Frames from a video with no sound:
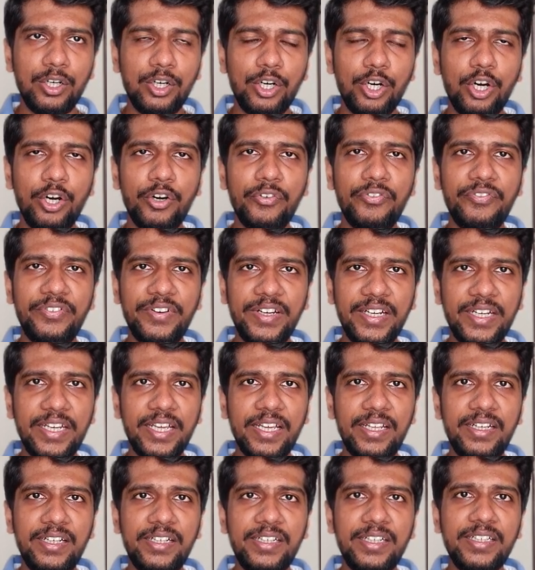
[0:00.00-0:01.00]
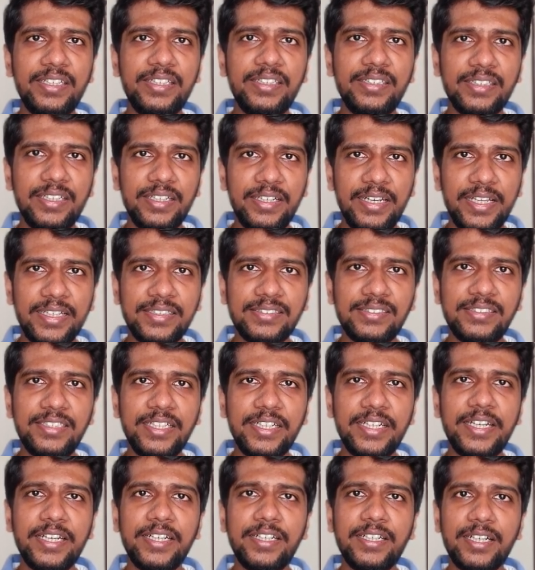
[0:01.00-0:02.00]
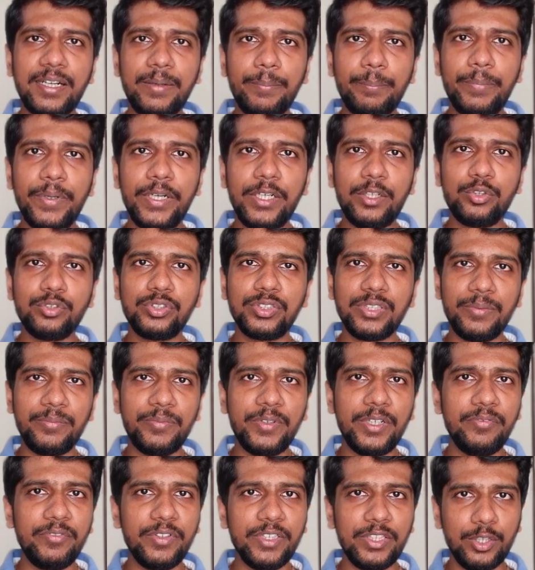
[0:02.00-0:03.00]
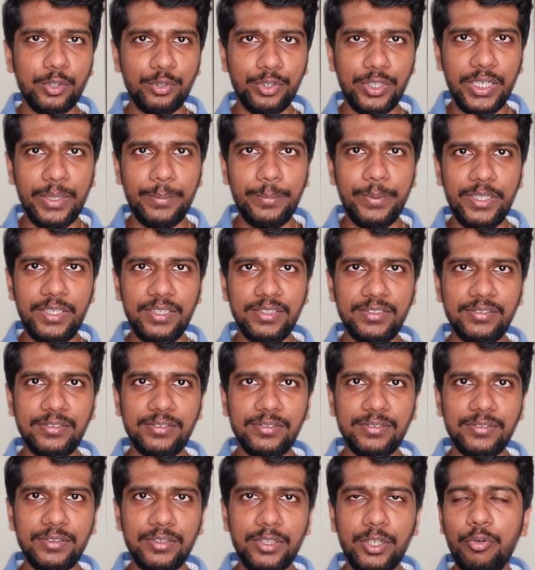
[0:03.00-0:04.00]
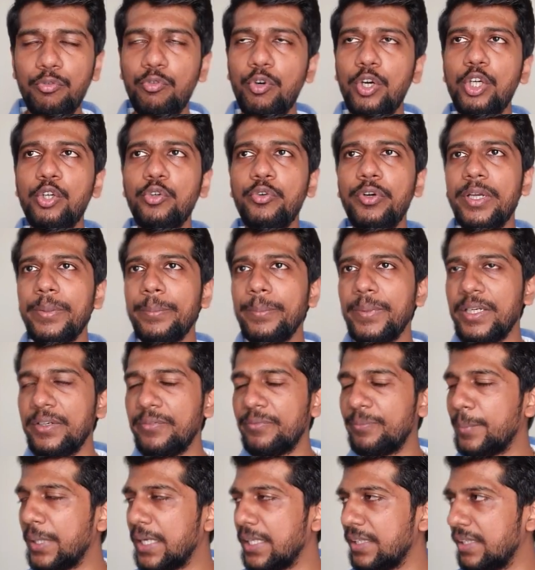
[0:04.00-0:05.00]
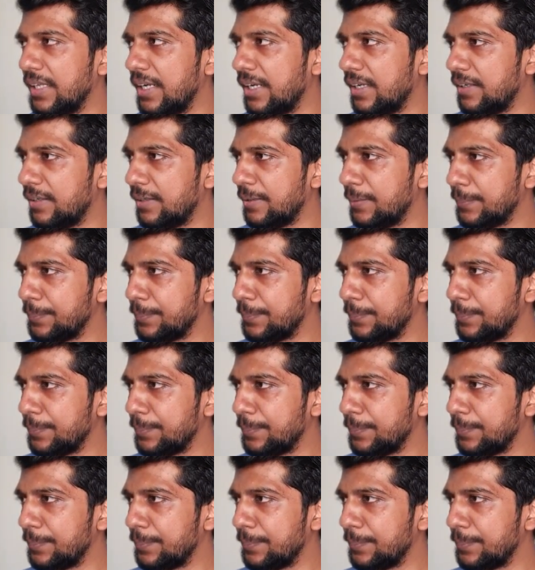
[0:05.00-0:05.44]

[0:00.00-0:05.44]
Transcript: of fatality in the next decade compared to someone without diabetes. Now, what do I mean by that?